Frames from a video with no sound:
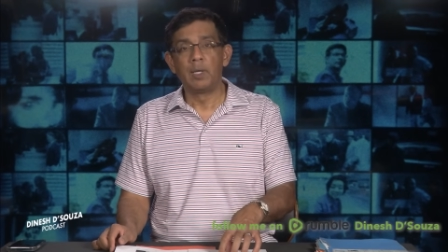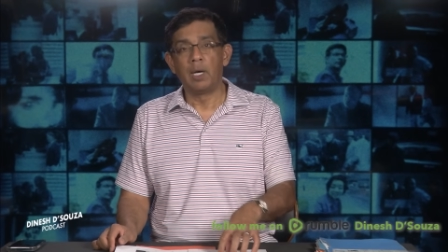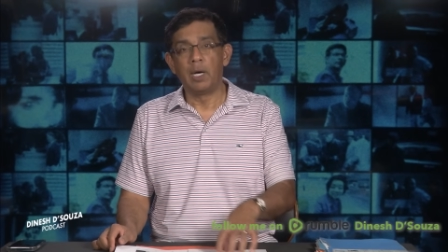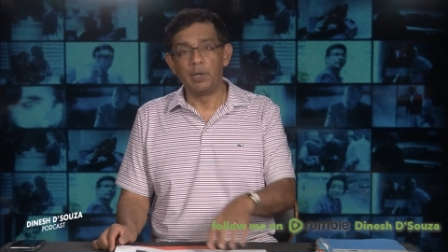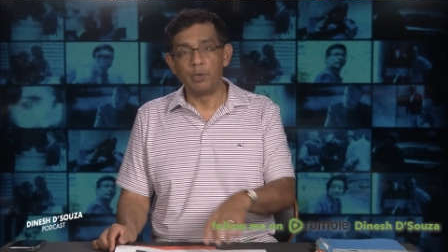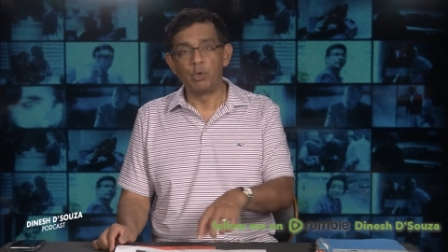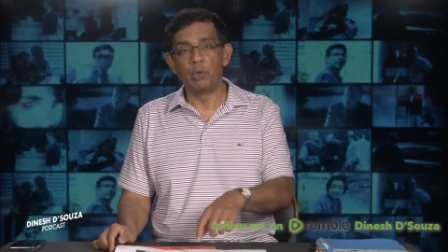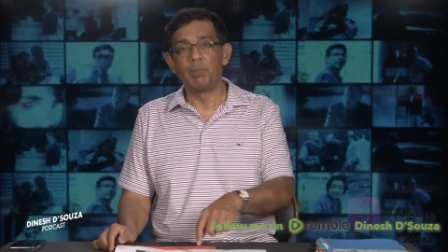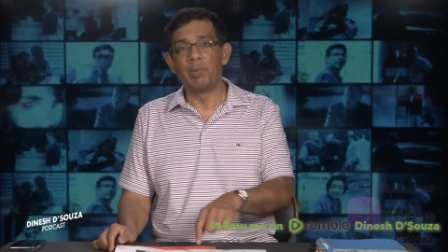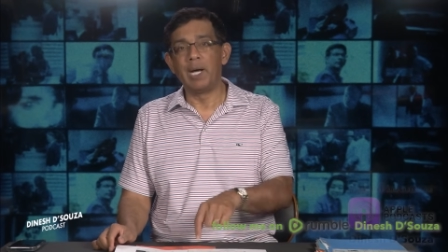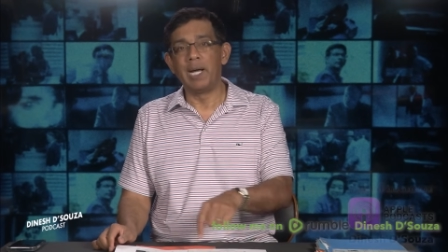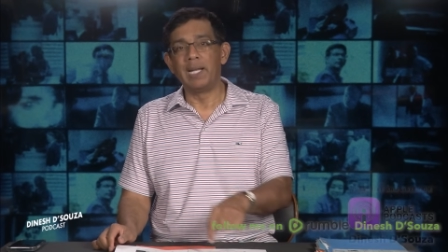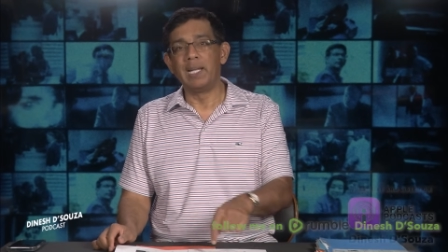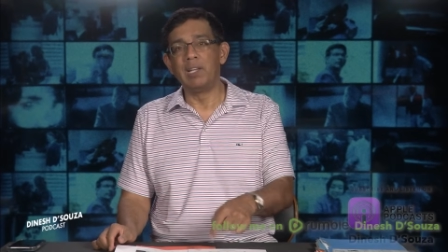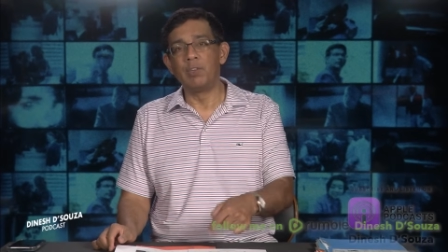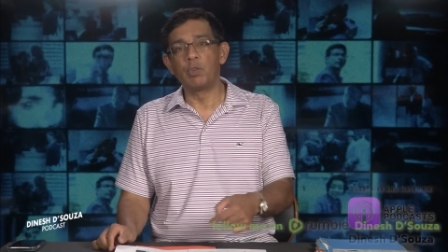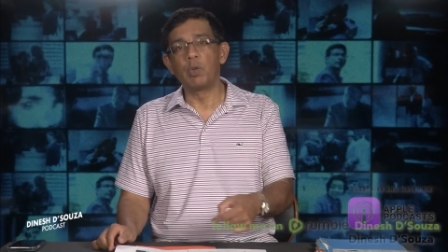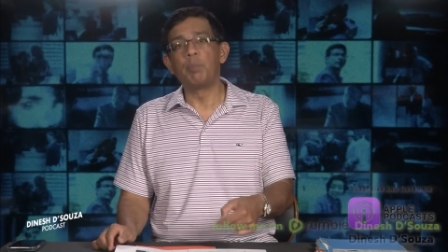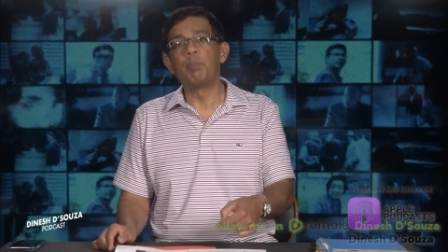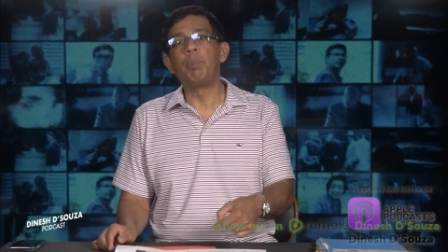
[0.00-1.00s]
Hunter Biden
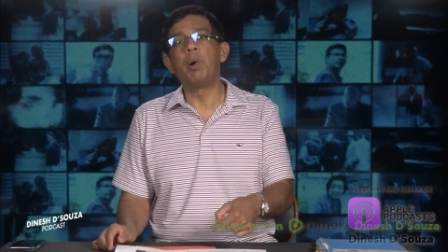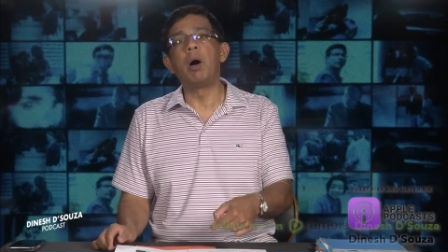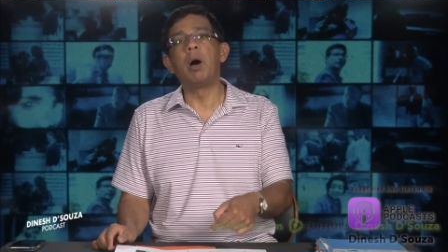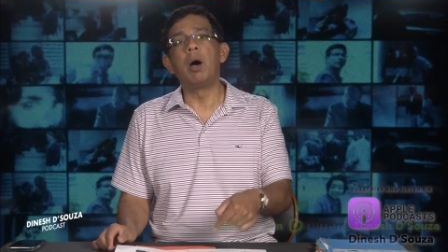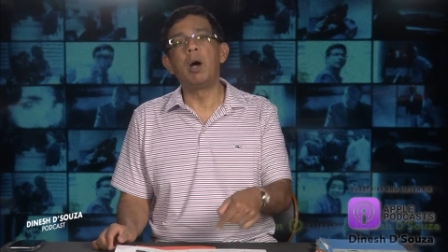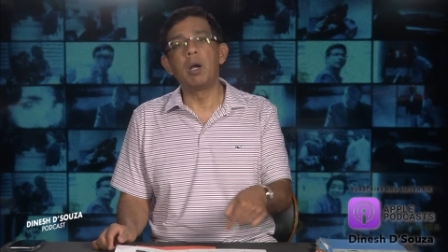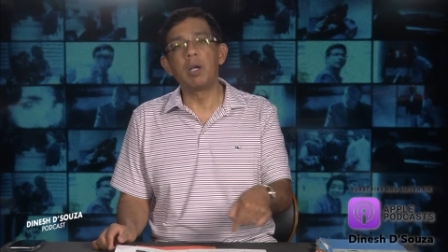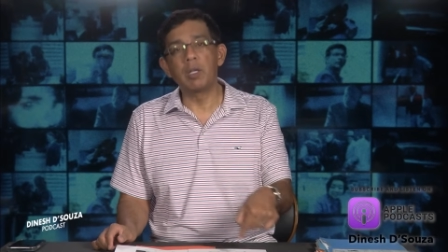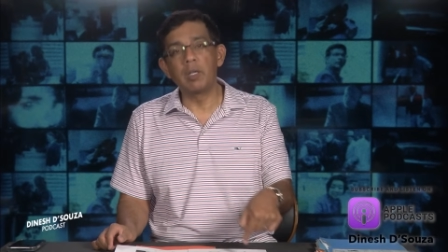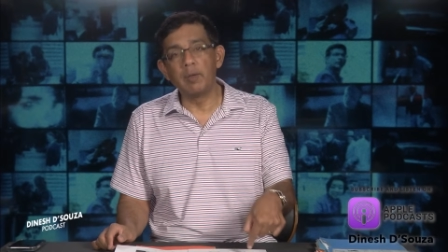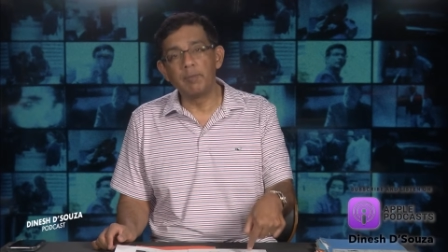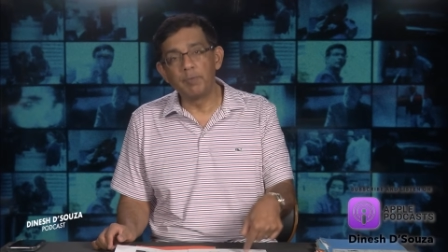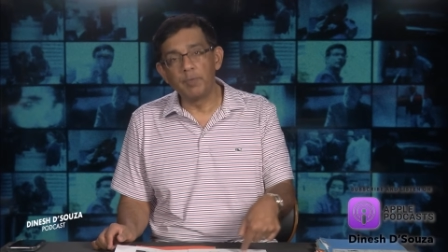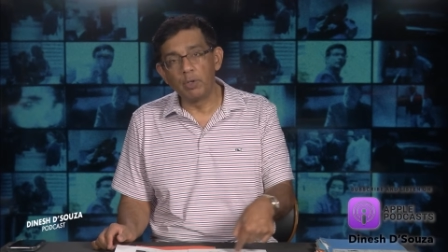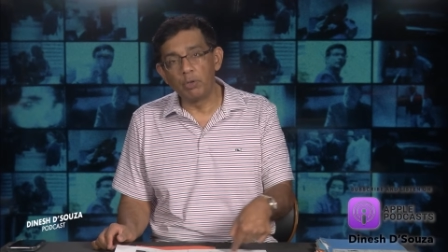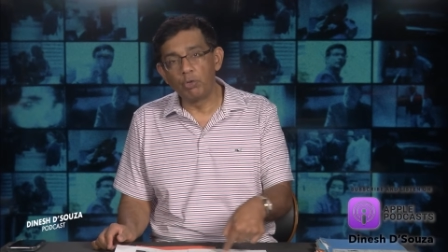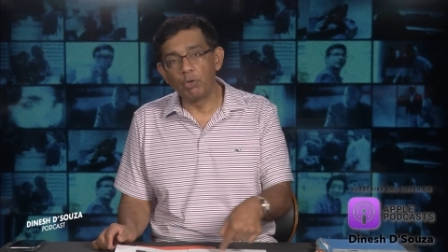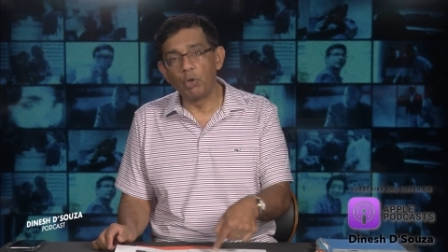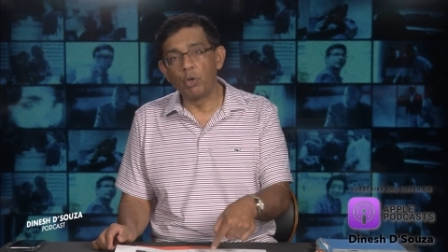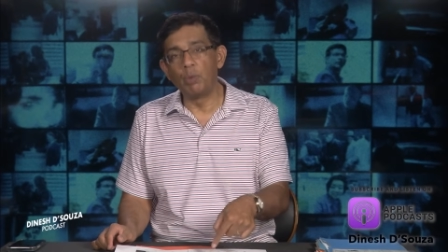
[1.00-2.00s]
is a part of
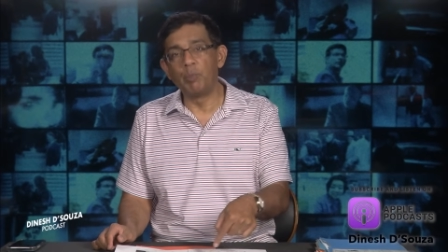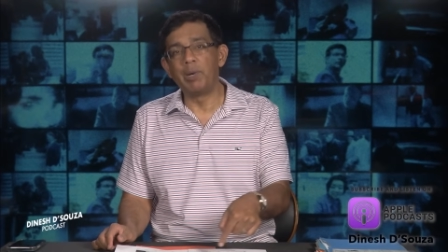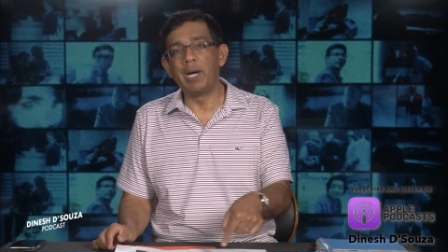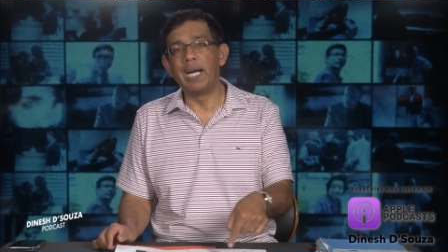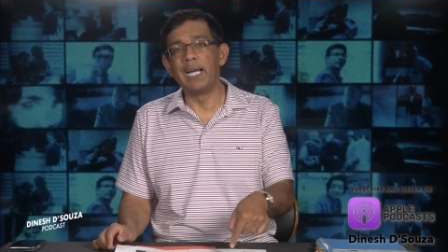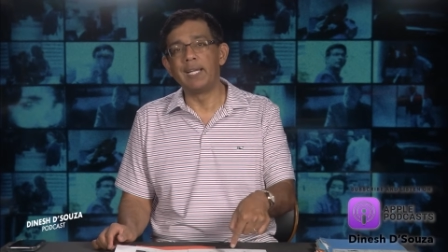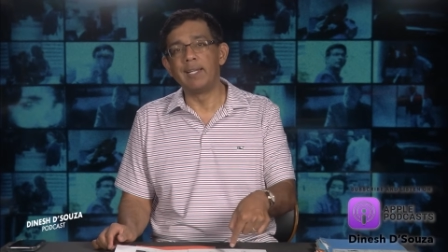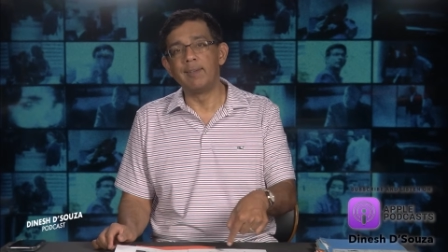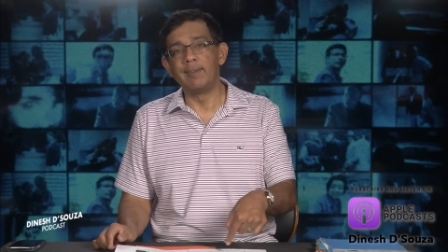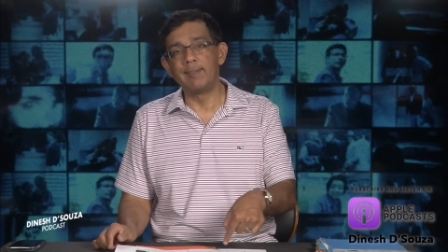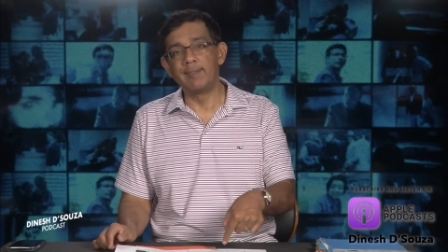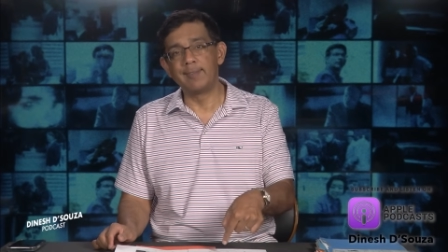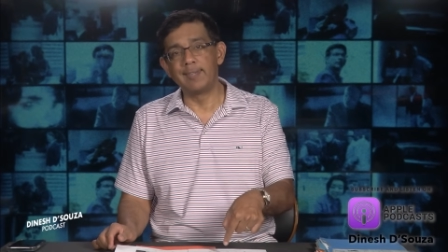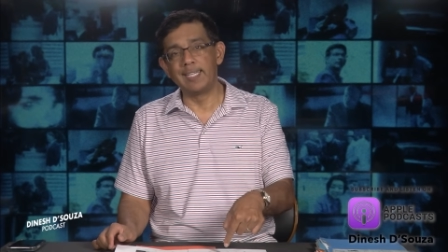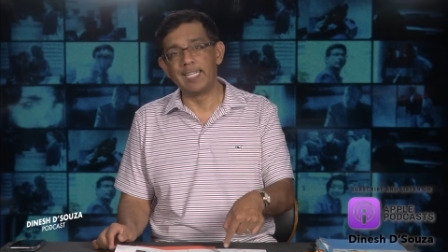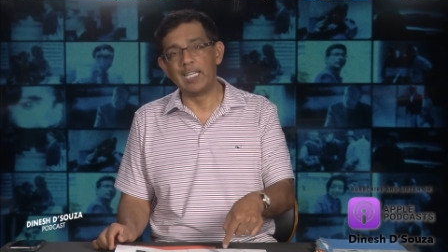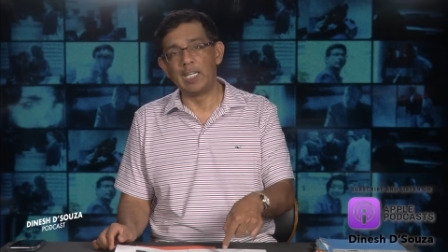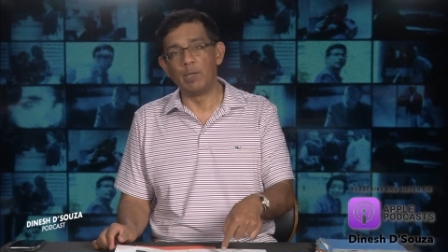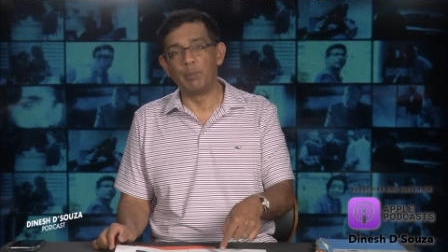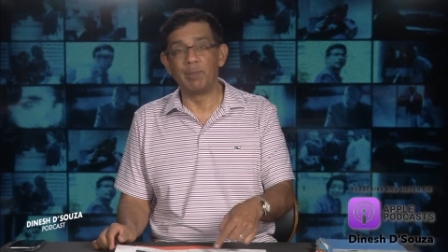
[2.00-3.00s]
the Joe Biden
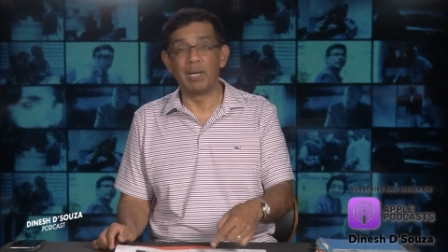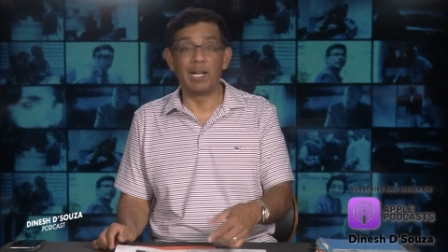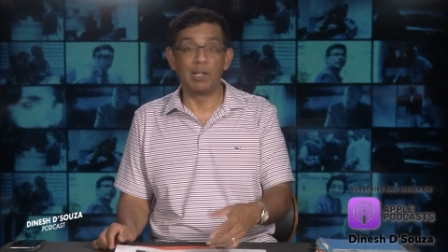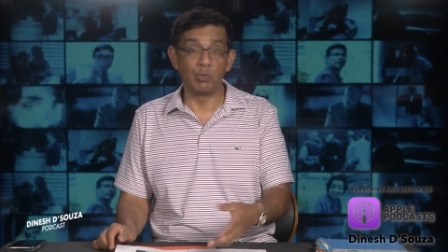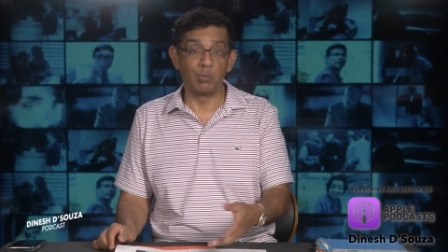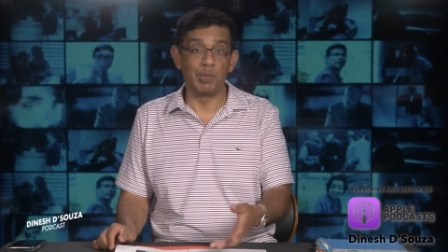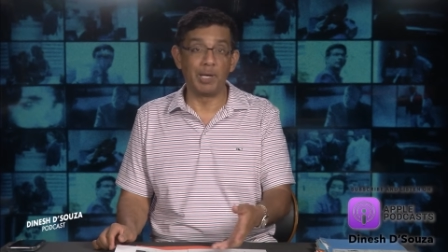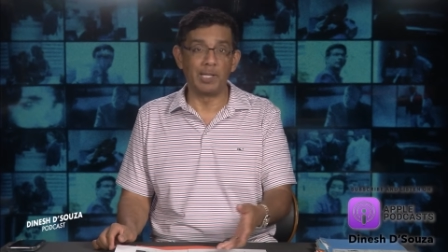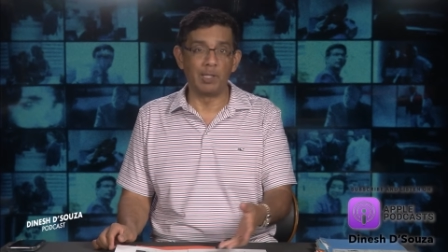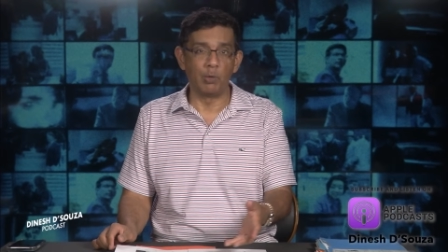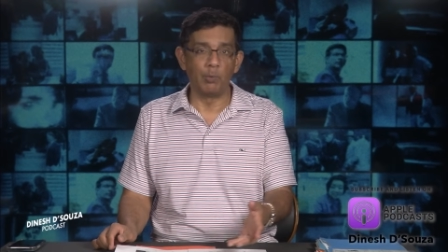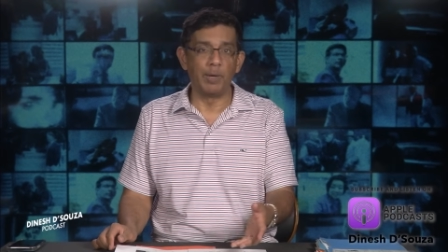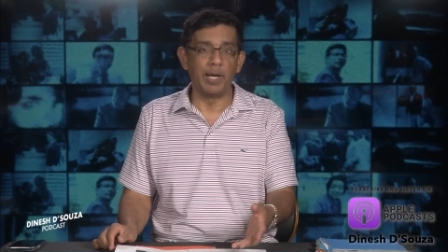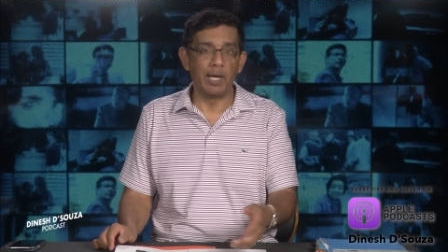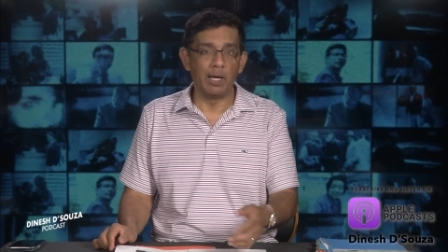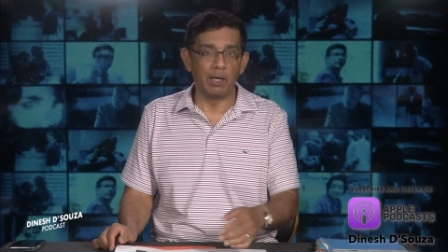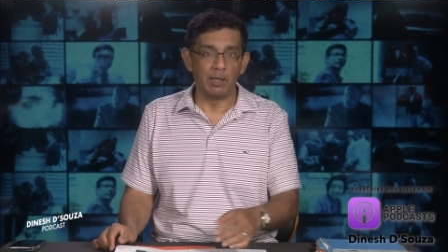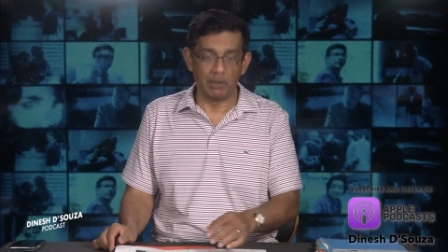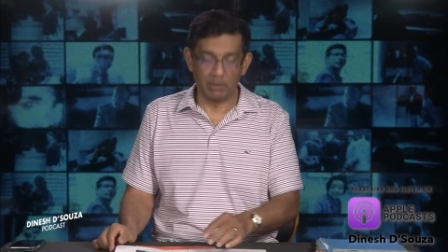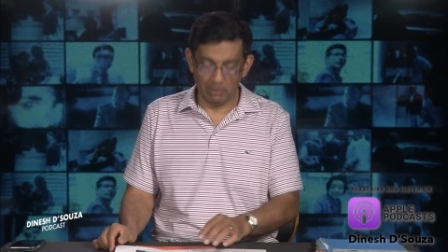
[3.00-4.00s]
scheme, as, by the
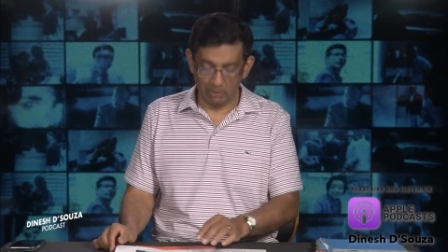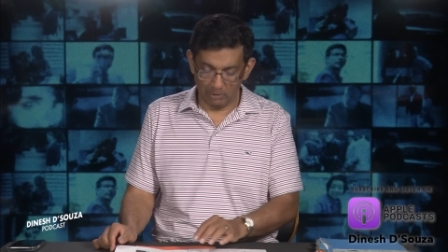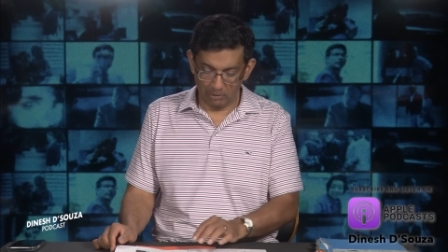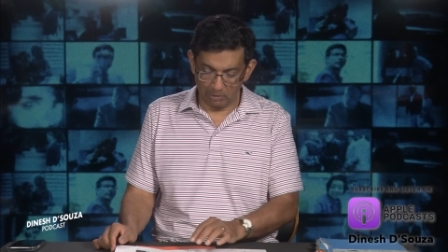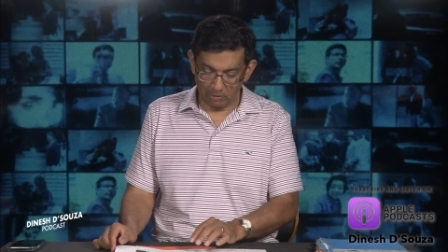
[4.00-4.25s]
way, are